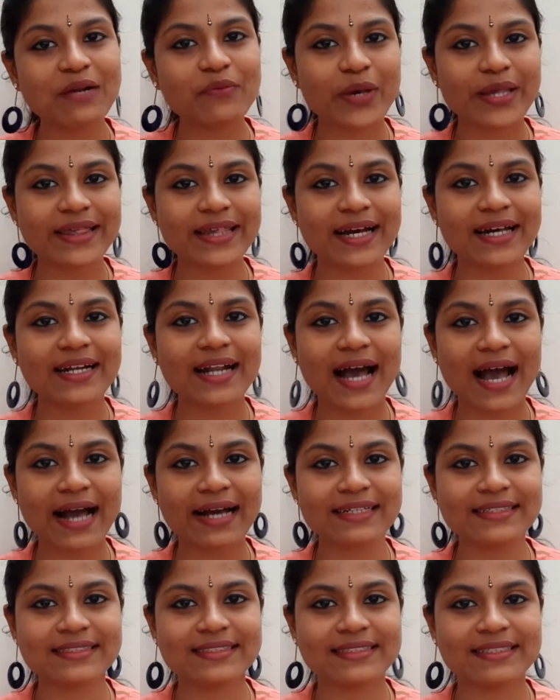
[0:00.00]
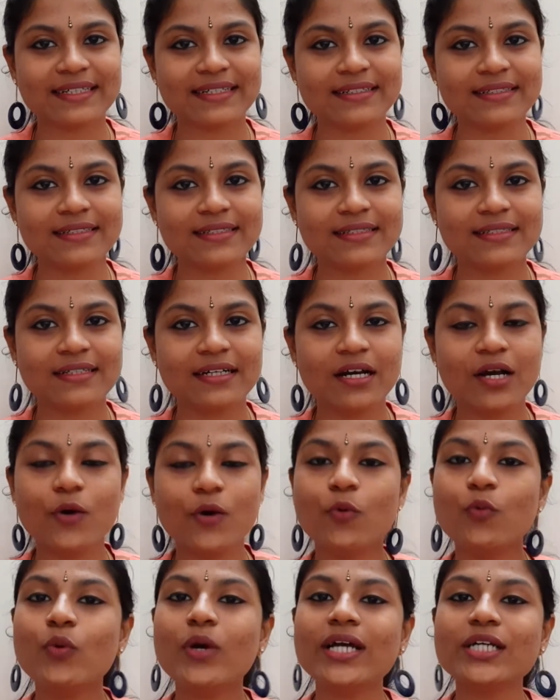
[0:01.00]
with an accident,
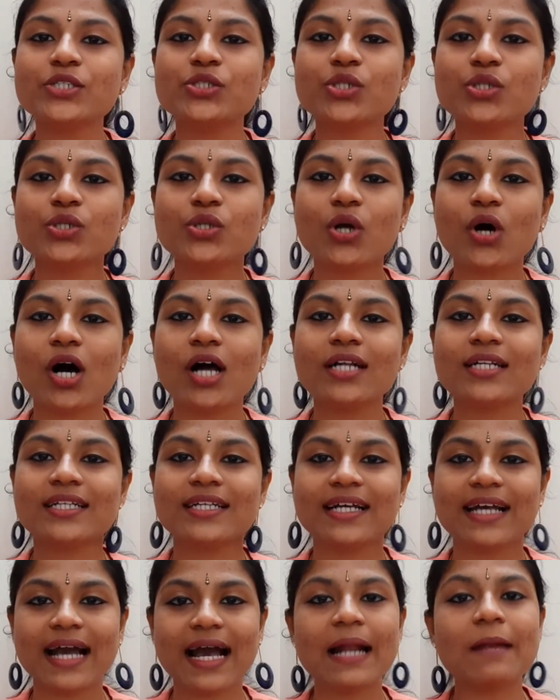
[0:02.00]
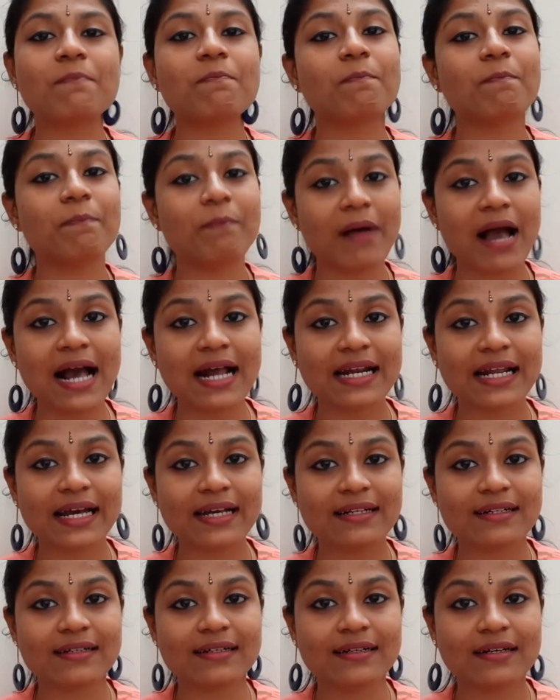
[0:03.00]
we should not get
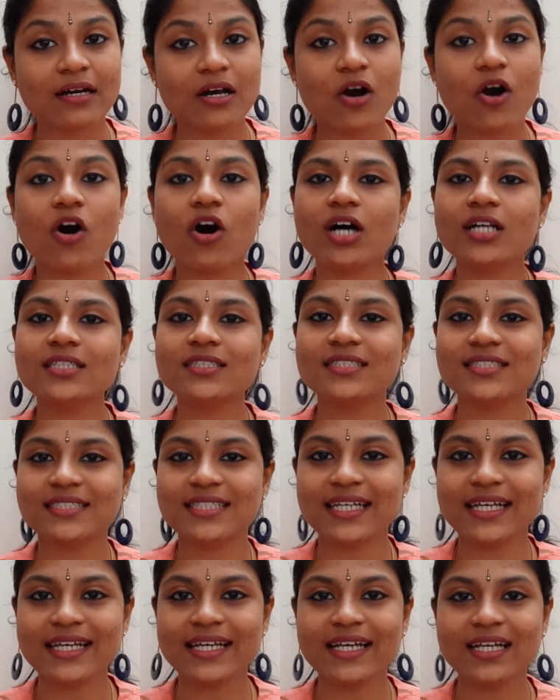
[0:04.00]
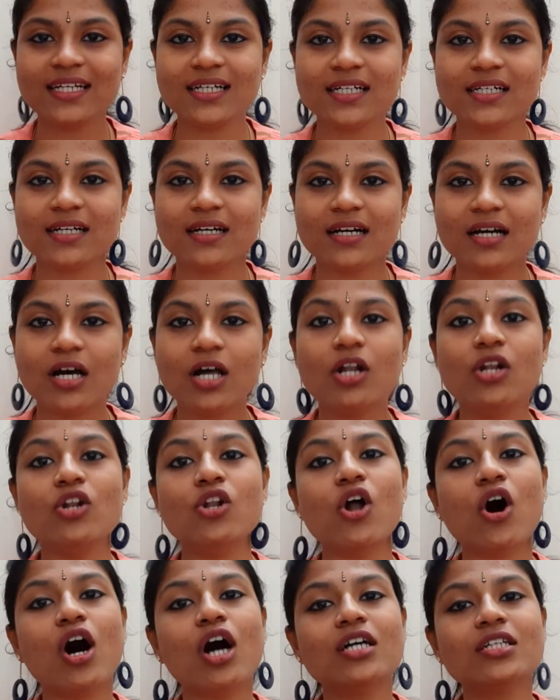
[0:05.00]
panicked on seeing
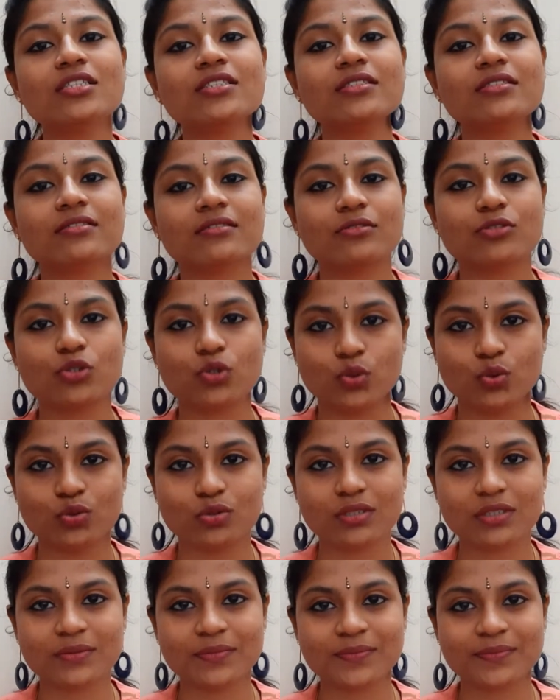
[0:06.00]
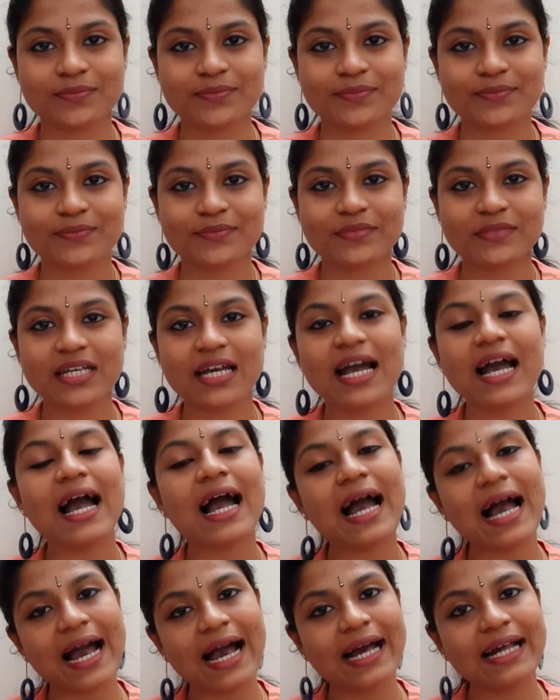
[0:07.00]
lost tooth,
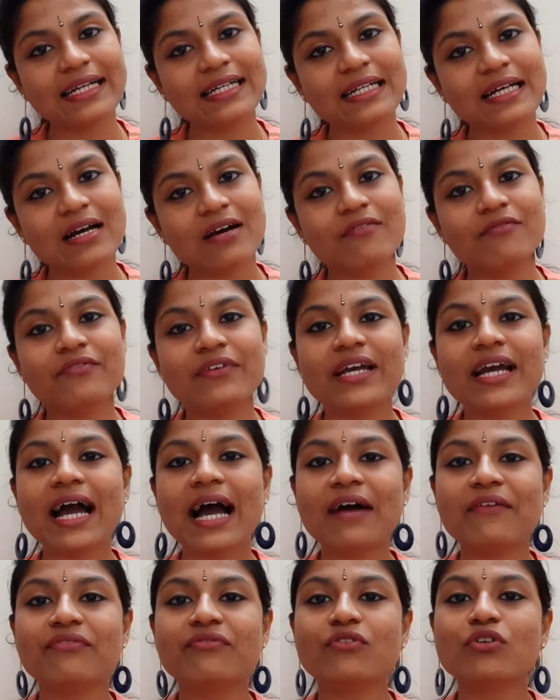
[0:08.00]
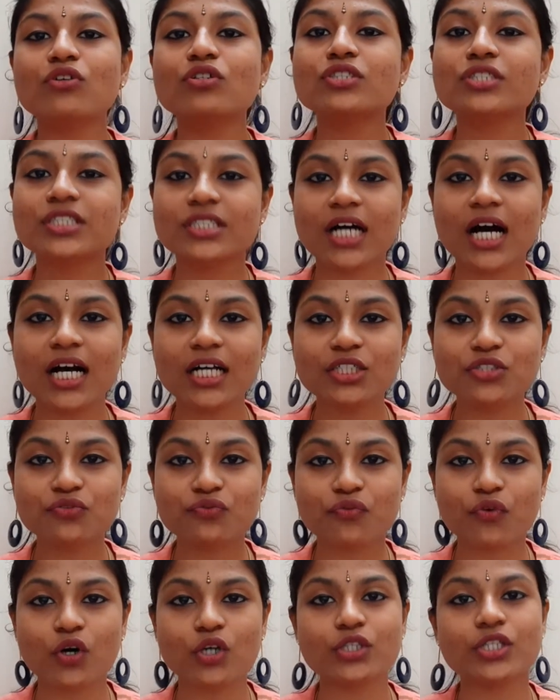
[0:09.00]
and we have to search
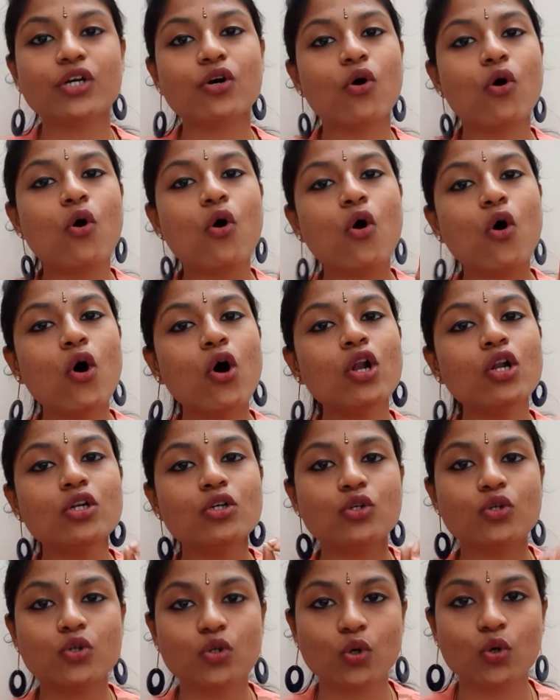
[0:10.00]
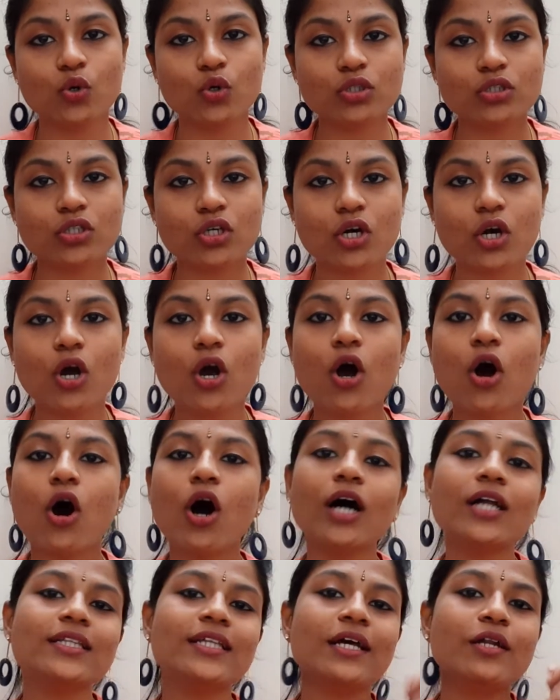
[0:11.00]
for the whole tooth
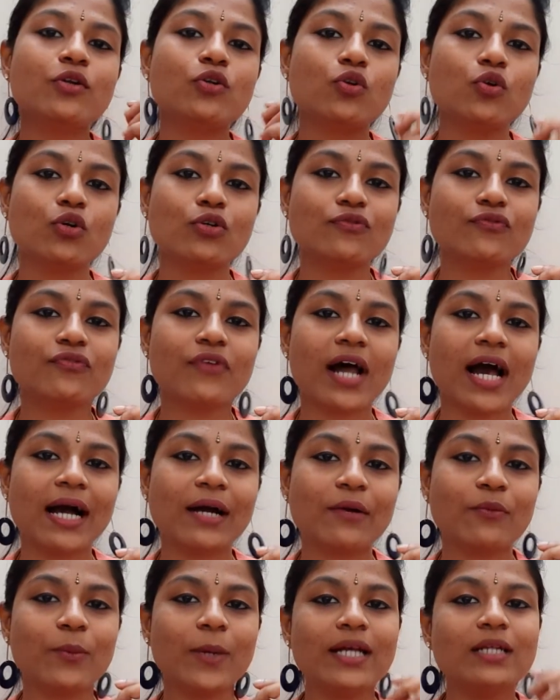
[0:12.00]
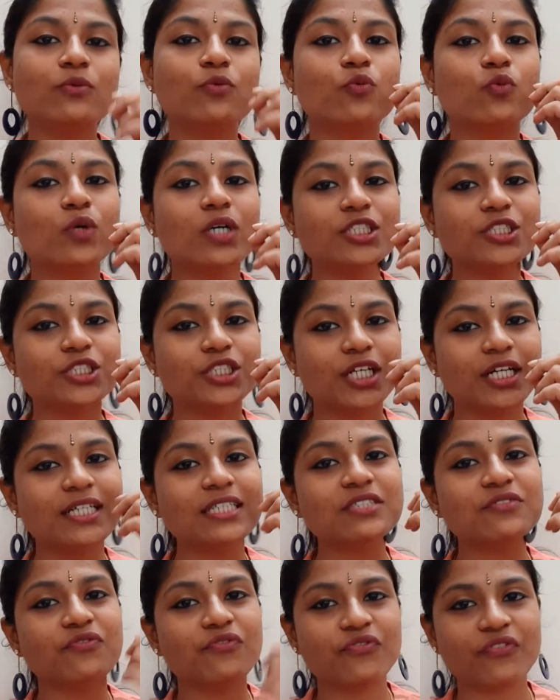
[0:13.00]
or the tooth fragment which
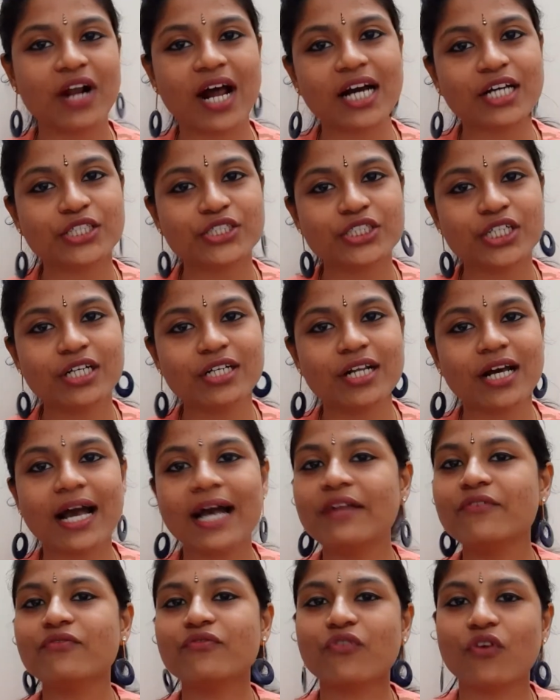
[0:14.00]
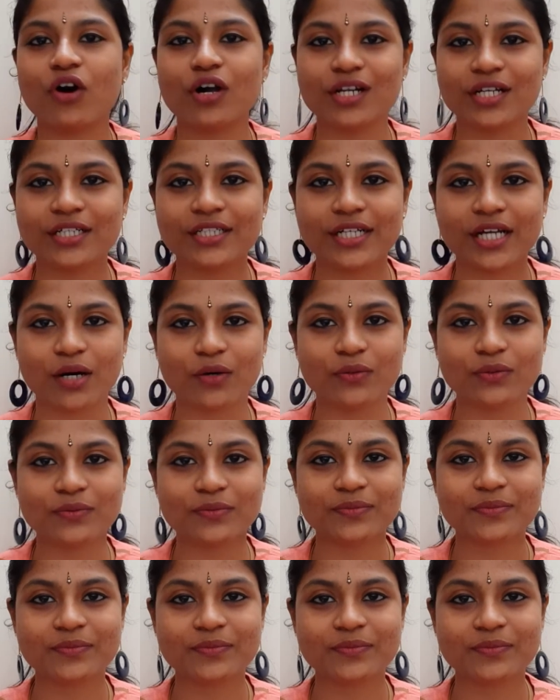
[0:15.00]
is fractured and fallen down.